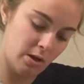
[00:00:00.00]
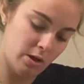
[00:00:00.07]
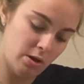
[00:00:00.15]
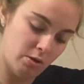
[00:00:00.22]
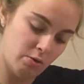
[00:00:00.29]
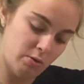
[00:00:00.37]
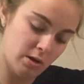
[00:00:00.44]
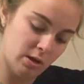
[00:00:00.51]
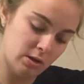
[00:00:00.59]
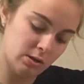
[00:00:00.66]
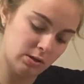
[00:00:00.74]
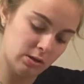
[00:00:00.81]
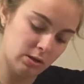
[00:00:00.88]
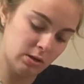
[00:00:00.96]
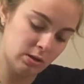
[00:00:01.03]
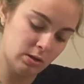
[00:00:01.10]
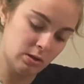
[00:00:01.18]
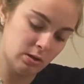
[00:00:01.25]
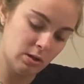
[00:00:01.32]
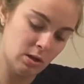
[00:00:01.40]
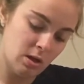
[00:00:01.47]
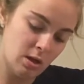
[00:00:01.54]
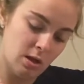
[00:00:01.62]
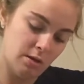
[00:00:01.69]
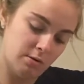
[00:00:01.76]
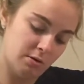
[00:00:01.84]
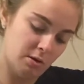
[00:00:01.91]
units,
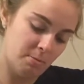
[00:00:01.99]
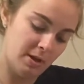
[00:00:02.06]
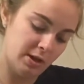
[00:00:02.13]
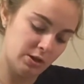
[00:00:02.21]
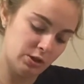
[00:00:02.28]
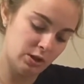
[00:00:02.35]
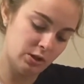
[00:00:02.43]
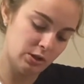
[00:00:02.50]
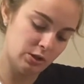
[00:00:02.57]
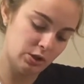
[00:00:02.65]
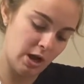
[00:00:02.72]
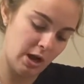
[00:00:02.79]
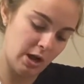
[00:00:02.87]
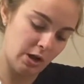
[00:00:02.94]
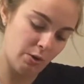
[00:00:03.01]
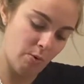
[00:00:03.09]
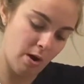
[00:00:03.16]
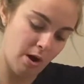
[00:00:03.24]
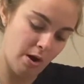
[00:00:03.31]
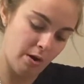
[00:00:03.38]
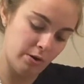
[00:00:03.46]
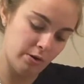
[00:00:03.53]
and the patient Jaguar